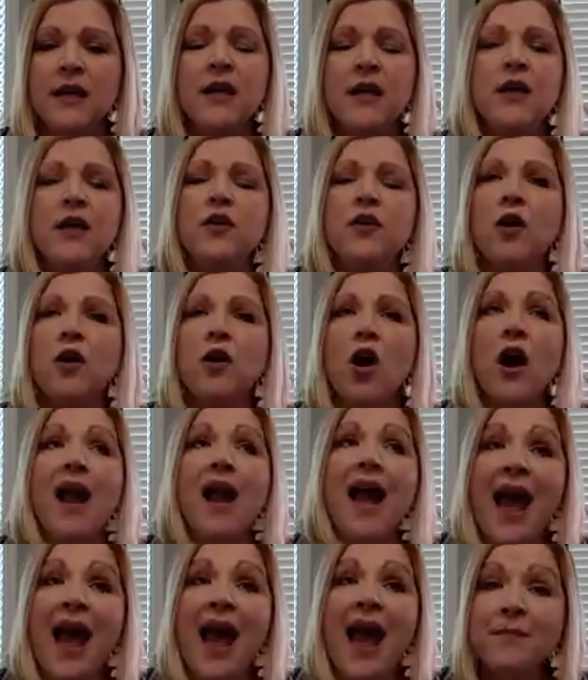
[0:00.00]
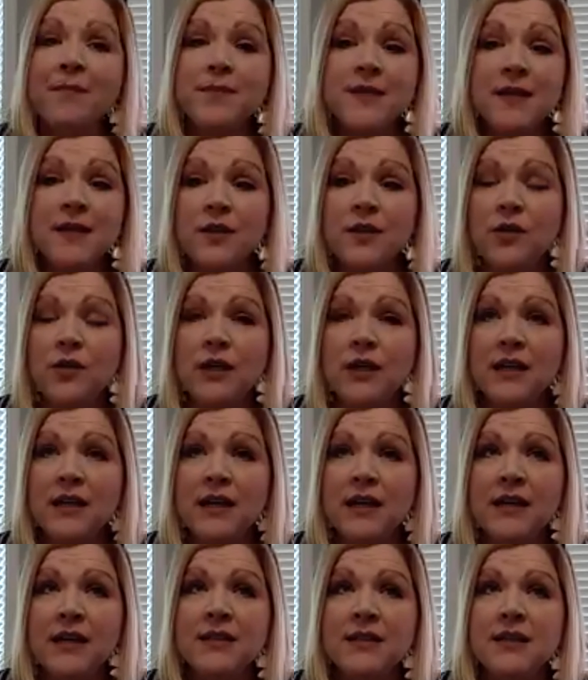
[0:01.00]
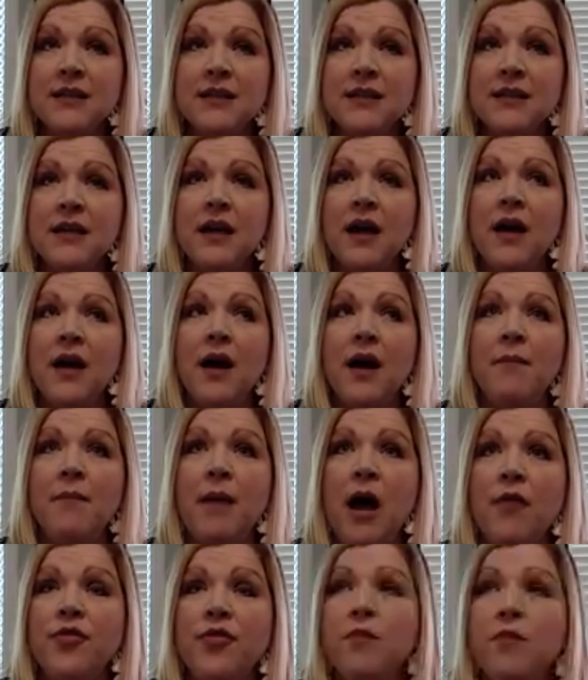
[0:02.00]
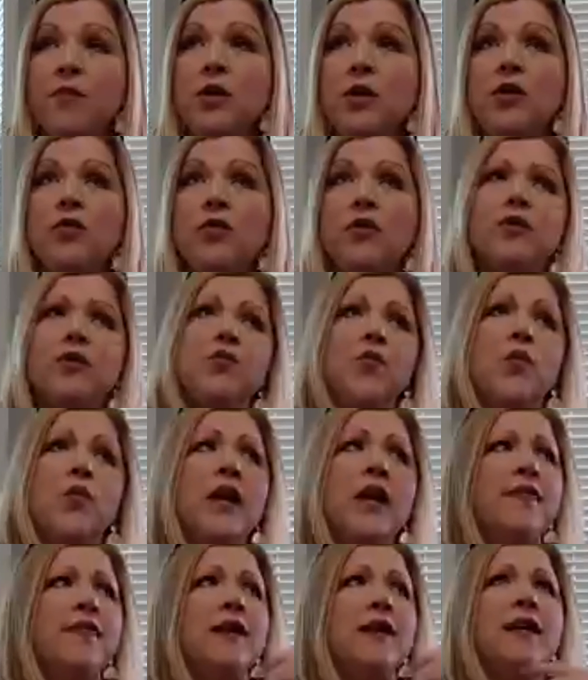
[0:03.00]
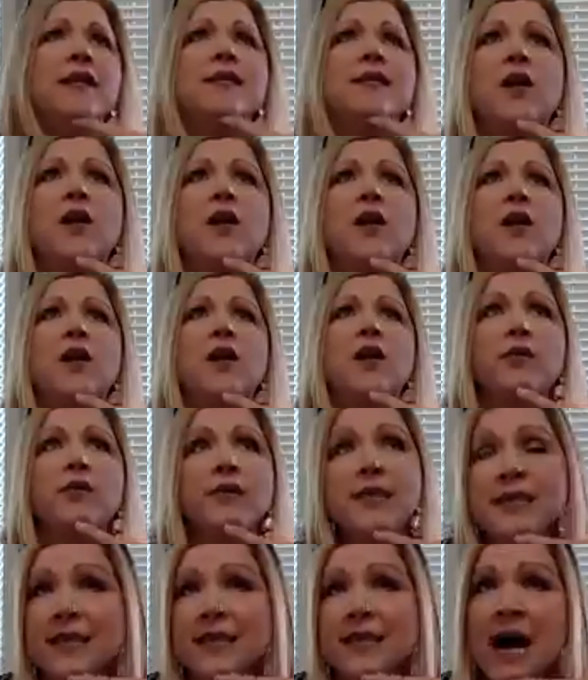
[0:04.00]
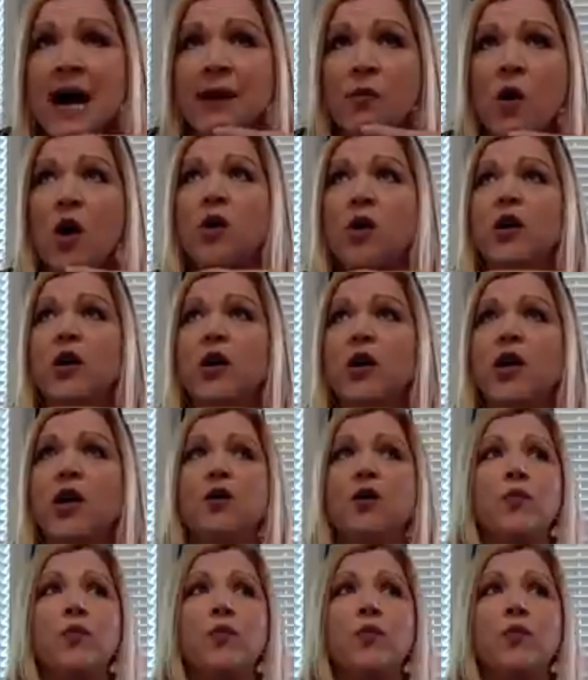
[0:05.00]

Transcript: There are apps that you can get uh, about the moon. There's one, I think it's called Skywalker, where you can